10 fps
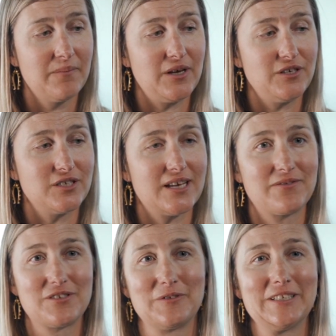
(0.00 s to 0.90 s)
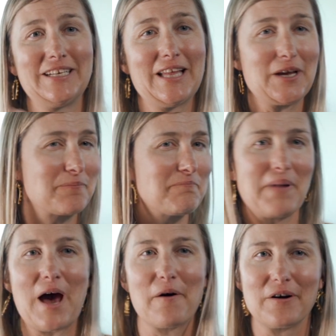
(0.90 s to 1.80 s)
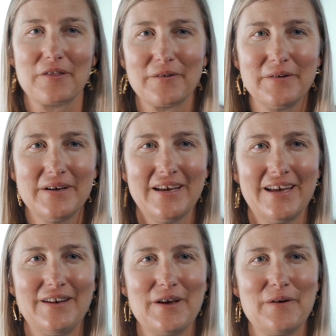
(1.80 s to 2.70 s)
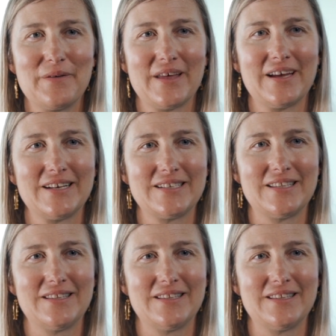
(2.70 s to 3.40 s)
but you just have to really power through it and know that